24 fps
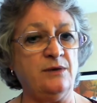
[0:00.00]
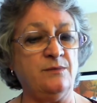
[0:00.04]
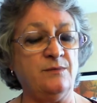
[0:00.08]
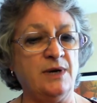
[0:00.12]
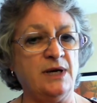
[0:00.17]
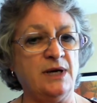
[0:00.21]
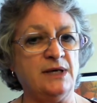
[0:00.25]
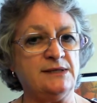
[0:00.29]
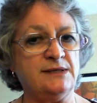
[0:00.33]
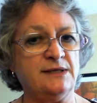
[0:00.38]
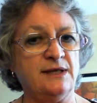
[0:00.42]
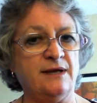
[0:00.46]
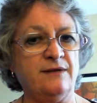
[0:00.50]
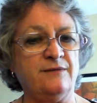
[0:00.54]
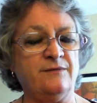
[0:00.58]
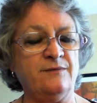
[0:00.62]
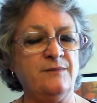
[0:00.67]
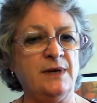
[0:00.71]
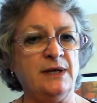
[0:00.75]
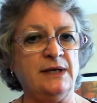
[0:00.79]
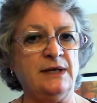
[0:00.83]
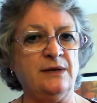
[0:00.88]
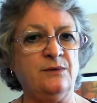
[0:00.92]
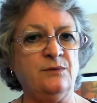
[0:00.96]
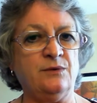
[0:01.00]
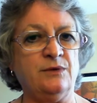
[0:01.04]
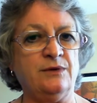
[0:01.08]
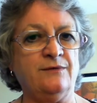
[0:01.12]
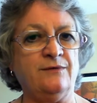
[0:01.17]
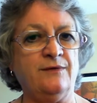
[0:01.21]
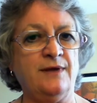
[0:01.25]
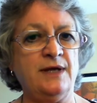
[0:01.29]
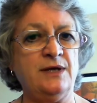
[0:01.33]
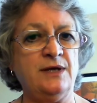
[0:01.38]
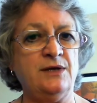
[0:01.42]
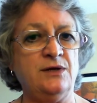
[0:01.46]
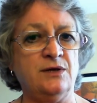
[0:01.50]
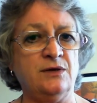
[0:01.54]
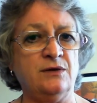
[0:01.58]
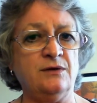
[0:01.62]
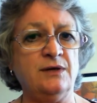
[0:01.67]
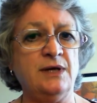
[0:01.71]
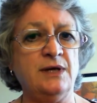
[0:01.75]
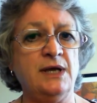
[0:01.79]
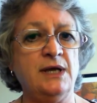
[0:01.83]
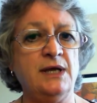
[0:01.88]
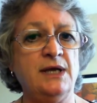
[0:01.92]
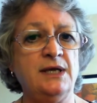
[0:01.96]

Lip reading: you might save money with a venue